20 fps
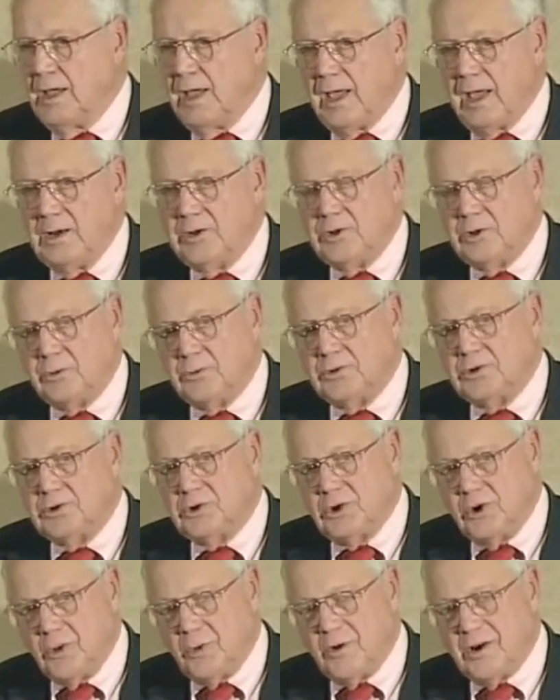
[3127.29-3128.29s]
And you, you
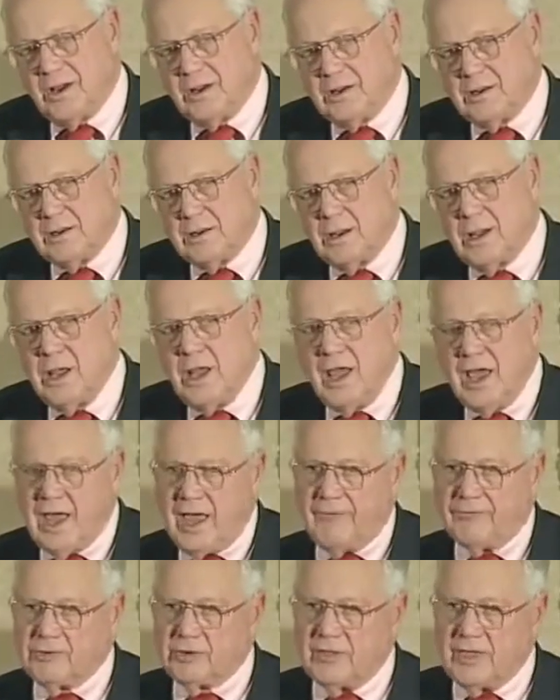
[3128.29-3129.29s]
know what?
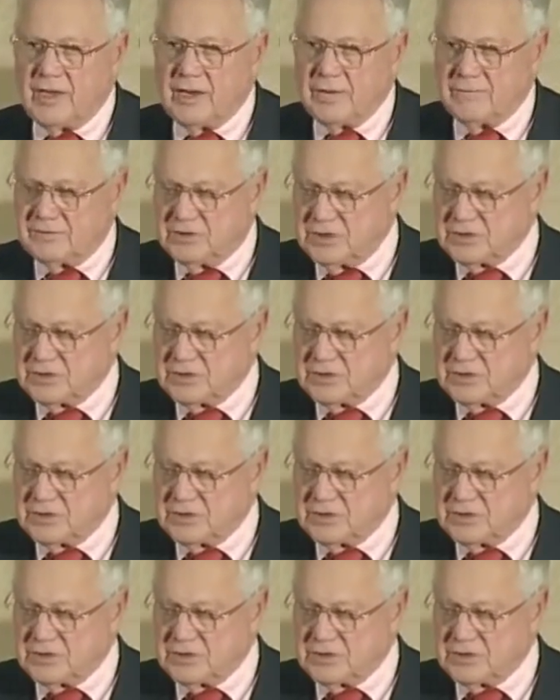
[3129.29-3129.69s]
After that